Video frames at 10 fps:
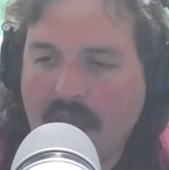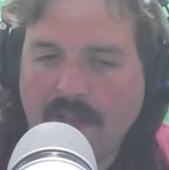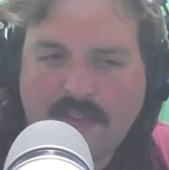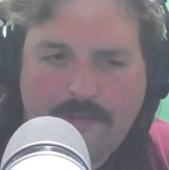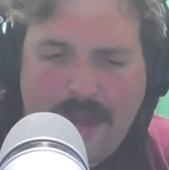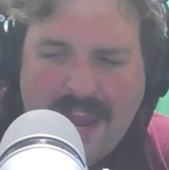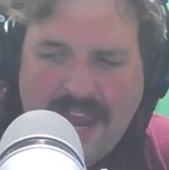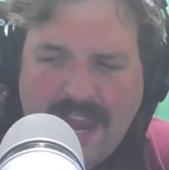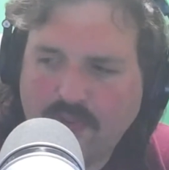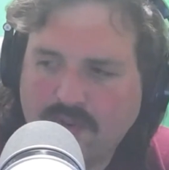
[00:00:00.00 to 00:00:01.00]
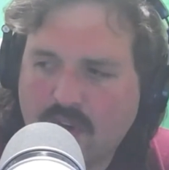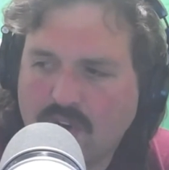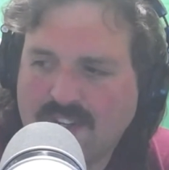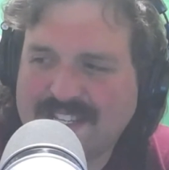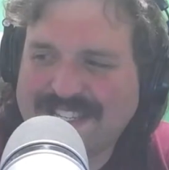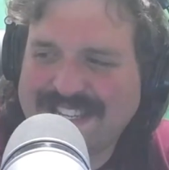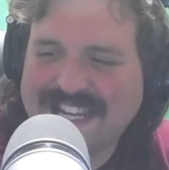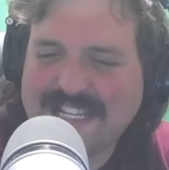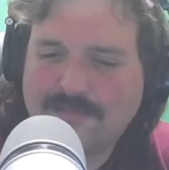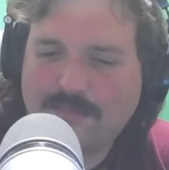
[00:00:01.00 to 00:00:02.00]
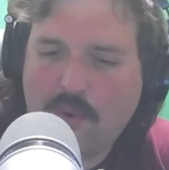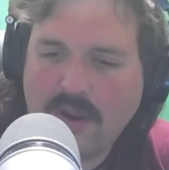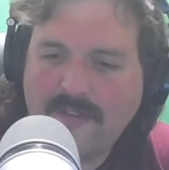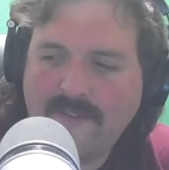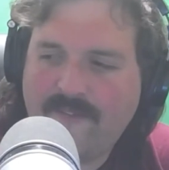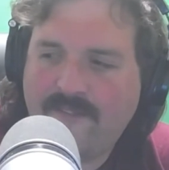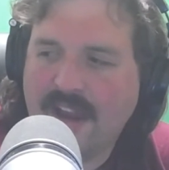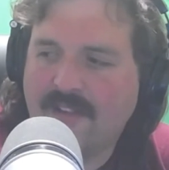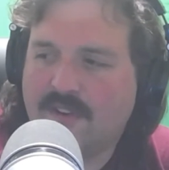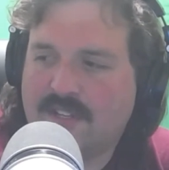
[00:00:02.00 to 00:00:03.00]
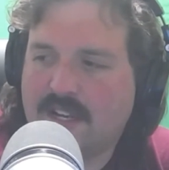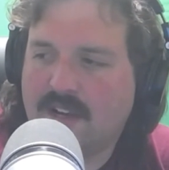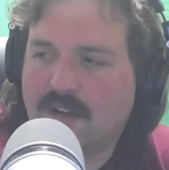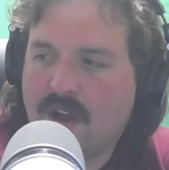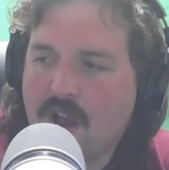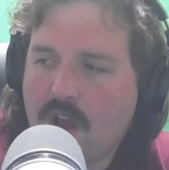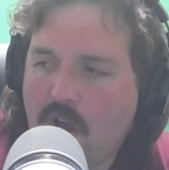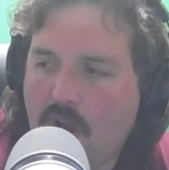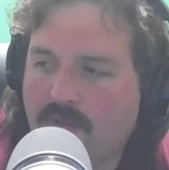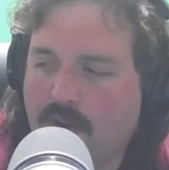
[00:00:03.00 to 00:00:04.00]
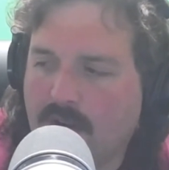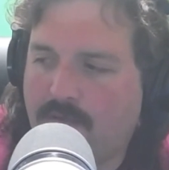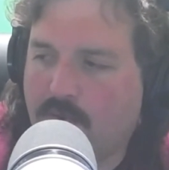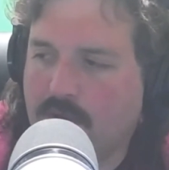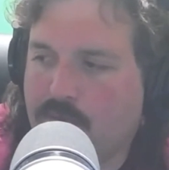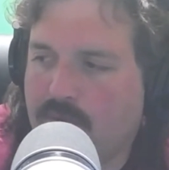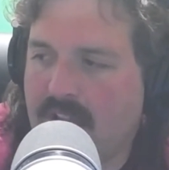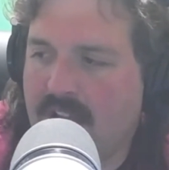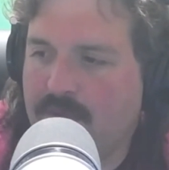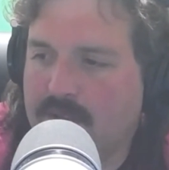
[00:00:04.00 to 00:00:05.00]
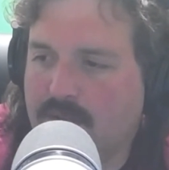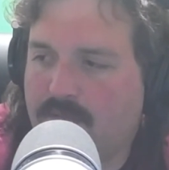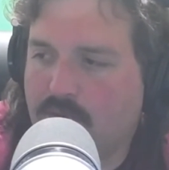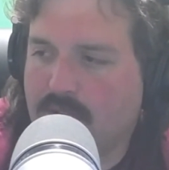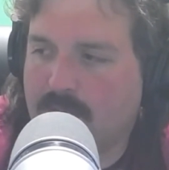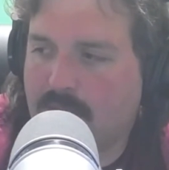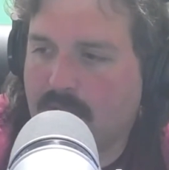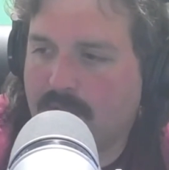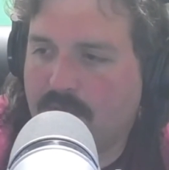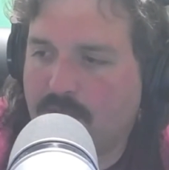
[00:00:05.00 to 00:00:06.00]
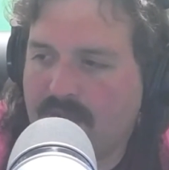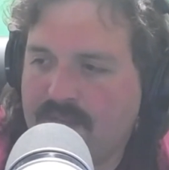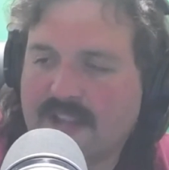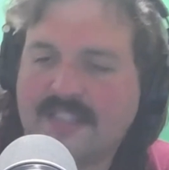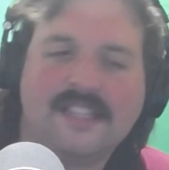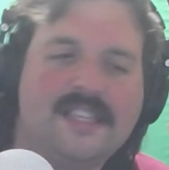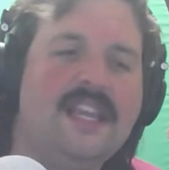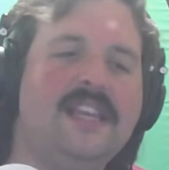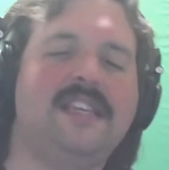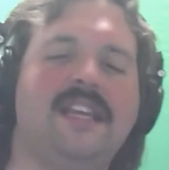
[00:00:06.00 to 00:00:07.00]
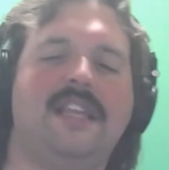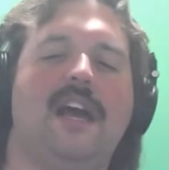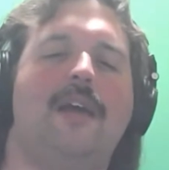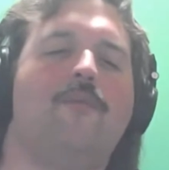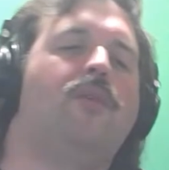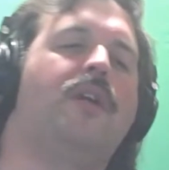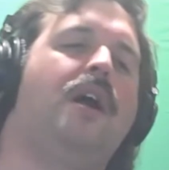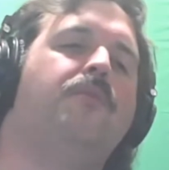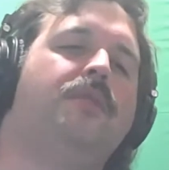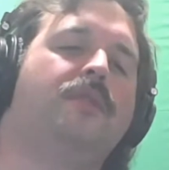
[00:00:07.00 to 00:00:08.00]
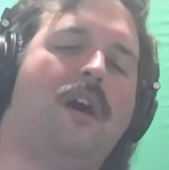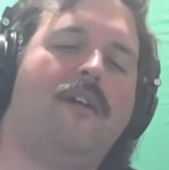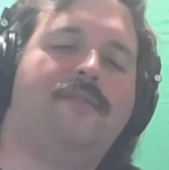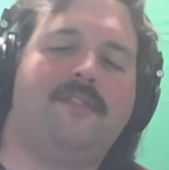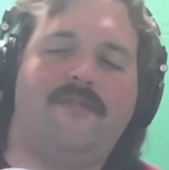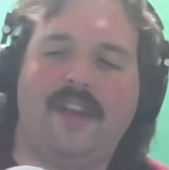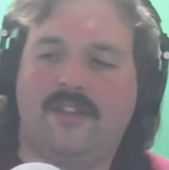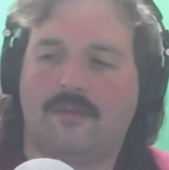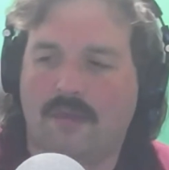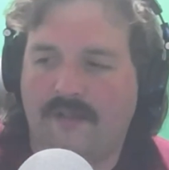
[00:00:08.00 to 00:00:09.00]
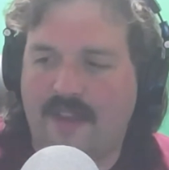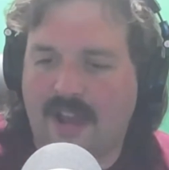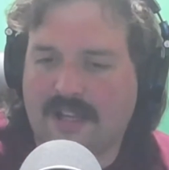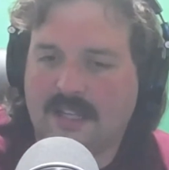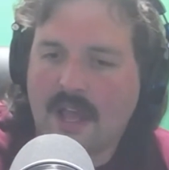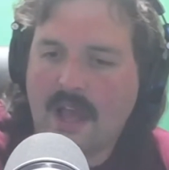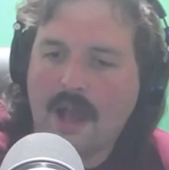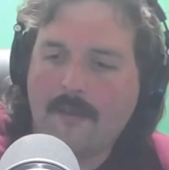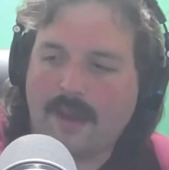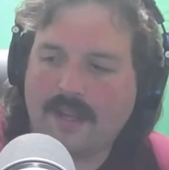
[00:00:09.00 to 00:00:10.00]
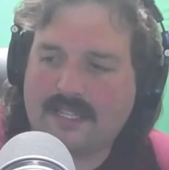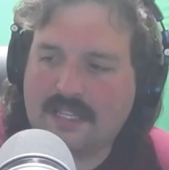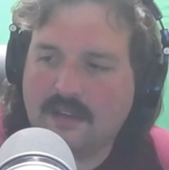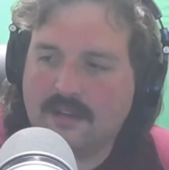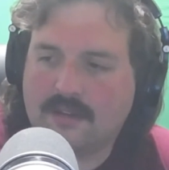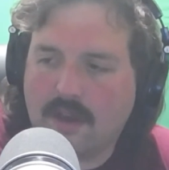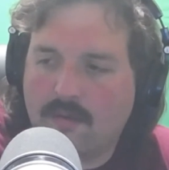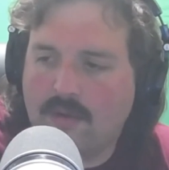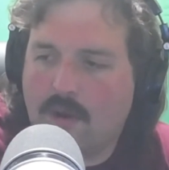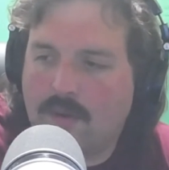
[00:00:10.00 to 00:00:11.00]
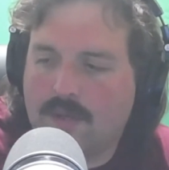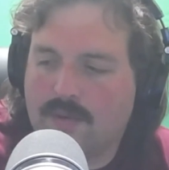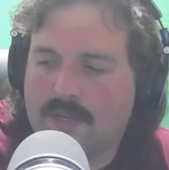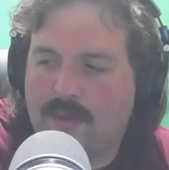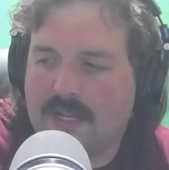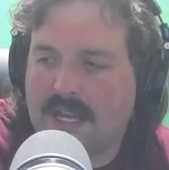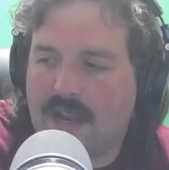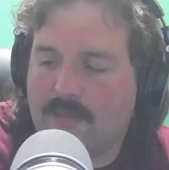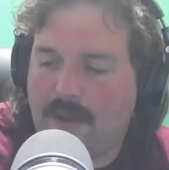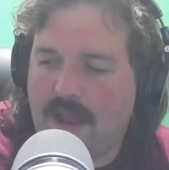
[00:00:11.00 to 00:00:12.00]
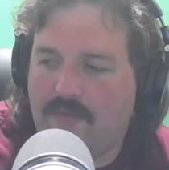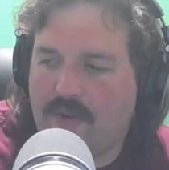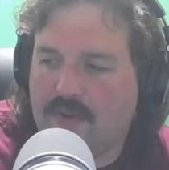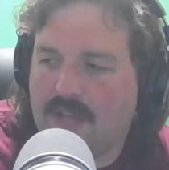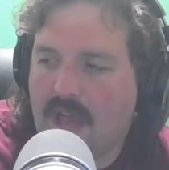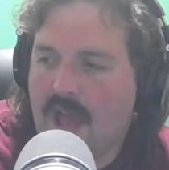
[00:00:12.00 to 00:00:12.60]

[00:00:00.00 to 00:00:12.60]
The Panthers are 6-point favorites here. Over under 43.5 plus 240 on the money line for the Roughnecks. This is a time where I would love to fade the Roughnecks, but I still don't know what to expect out of the Panthers.